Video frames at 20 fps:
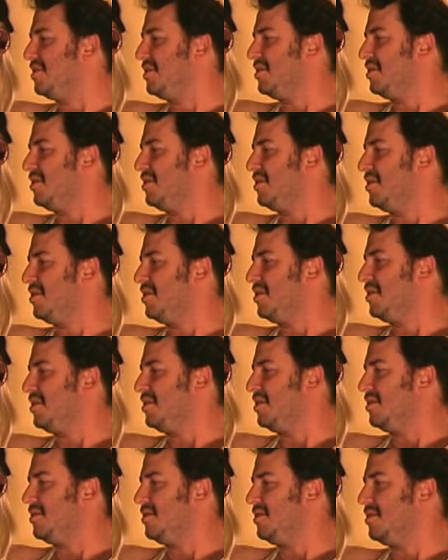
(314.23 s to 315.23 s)

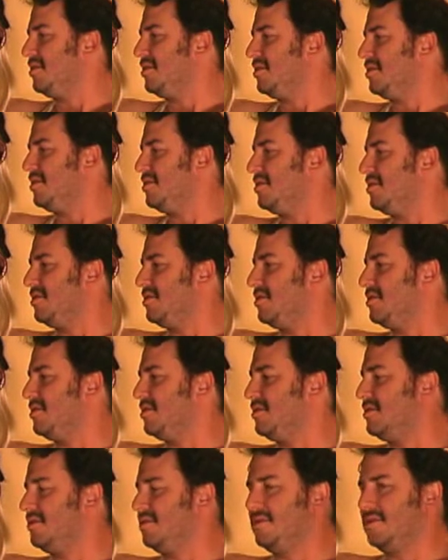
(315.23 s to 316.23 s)

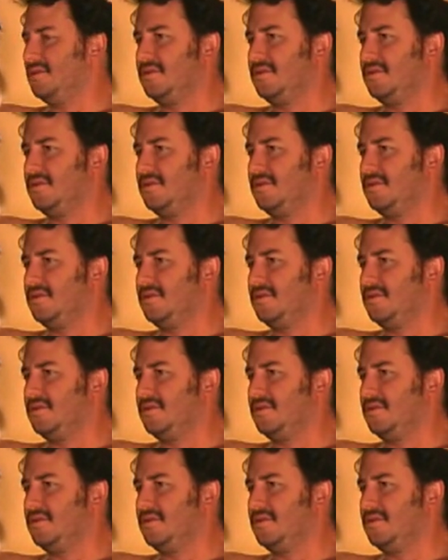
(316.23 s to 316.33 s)
No one is speaking in this clip.